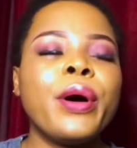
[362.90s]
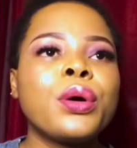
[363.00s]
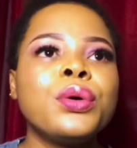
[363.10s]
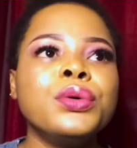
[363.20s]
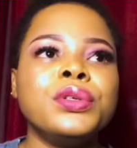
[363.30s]

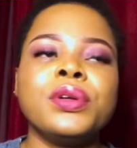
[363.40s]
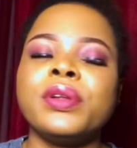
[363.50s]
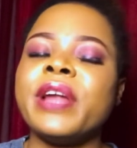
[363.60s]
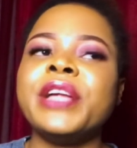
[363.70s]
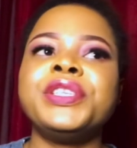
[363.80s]
good.
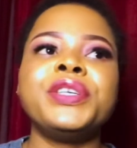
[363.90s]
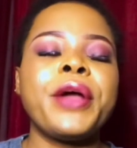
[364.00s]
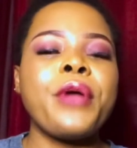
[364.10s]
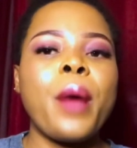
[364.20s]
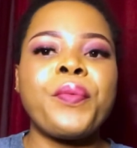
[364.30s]
Nigeria,
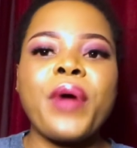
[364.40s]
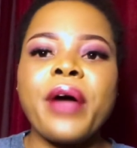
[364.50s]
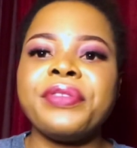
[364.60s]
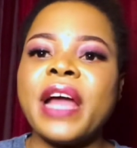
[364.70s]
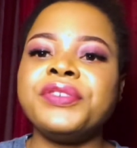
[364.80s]
you are
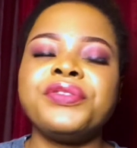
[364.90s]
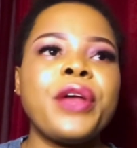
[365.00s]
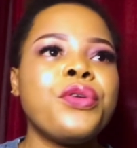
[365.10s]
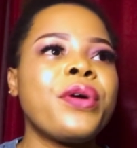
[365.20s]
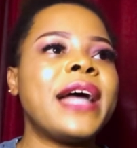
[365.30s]
proud. Nigeria,
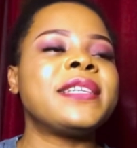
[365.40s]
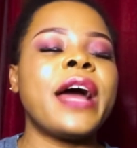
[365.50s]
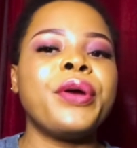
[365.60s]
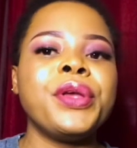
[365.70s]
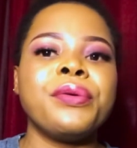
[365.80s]
you guys are
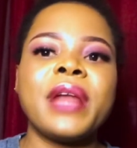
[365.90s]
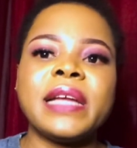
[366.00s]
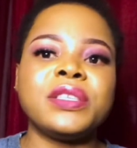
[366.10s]
not united.